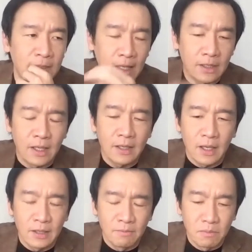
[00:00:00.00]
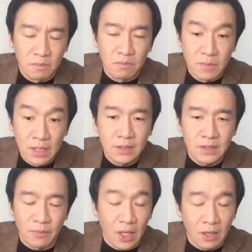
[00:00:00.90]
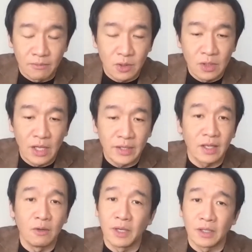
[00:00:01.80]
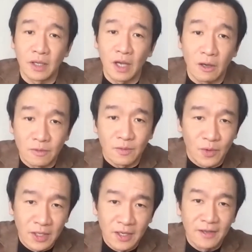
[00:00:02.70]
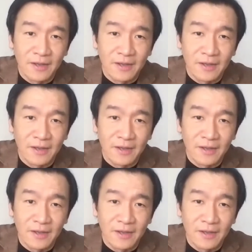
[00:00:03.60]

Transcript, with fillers: that that line means something and i'm so glad that you picked it up really